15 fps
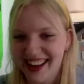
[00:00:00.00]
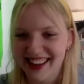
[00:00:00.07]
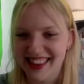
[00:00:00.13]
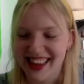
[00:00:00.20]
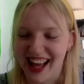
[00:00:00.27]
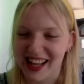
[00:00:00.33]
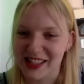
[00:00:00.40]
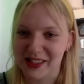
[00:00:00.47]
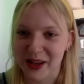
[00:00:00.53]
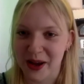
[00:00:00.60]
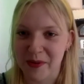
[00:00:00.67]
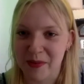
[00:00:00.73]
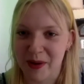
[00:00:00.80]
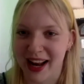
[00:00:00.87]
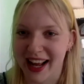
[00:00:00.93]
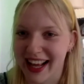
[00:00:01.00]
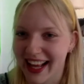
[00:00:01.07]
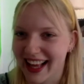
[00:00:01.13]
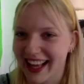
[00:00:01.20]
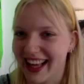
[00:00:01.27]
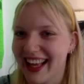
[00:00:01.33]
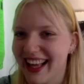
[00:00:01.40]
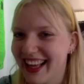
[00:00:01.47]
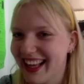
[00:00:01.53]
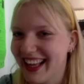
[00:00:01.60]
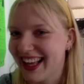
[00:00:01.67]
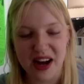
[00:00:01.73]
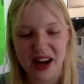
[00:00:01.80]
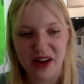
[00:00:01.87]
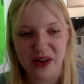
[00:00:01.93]
That's so brilliant.
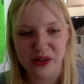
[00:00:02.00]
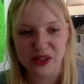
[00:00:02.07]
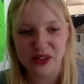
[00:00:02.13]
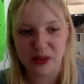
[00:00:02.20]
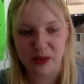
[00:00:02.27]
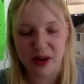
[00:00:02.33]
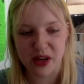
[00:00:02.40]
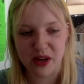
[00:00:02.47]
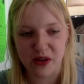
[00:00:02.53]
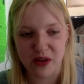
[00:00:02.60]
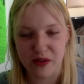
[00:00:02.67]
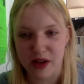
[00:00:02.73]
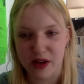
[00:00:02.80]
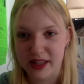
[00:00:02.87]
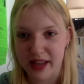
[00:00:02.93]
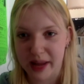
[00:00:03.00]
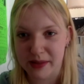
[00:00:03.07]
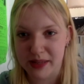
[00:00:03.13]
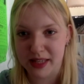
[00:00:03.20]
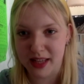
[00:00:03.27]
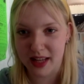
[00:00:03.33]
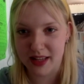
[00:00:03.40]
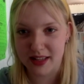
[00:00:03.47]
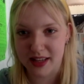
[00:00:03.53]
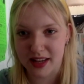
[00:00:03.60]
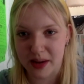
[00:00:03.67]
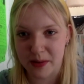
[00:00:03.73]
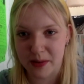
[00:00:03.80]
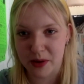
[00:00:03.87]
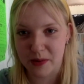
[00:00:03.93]
Also, when you first came to London,
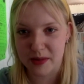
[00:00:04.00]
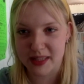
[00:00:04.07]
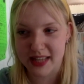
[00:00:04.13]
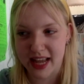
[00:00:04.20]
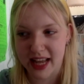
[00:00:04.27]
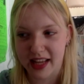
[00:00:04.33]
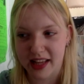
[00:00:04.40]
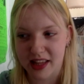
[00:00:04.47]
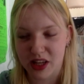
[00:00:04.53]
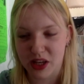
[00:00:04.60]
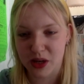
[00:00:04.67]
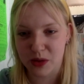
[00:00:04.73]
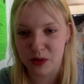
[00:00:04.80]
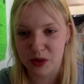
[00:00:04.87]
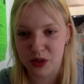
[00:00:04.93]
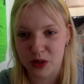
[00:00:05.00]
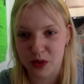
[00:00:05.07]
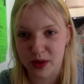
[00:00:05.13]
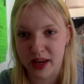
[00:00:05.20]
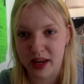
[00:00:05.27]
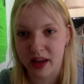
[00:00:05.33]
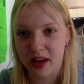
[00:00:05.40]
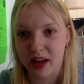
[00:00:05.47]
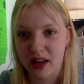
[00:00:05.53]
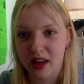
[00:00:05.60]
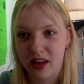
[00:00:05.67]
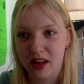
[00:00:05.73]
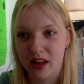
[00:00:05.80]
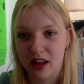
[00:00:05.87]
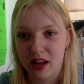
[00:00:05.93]
I'm not mistaken that you were doing
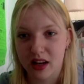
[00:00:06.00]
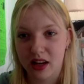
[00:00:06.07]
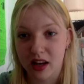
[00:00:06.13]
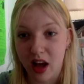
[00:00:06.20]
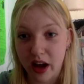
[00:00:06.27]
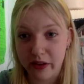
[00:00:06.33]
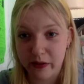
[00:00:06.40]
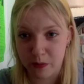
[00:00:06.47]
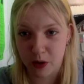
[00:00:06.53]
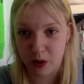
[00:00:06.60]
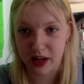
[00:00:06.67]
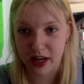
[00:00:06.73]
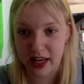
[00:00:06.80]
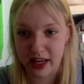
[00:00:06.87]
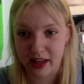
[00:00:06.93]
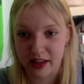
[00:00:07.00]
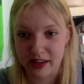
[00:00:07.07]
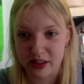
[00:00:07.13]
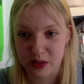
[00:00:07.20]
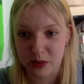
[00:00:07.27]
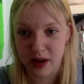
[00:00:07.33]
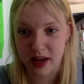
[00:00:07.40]
life modelling as well.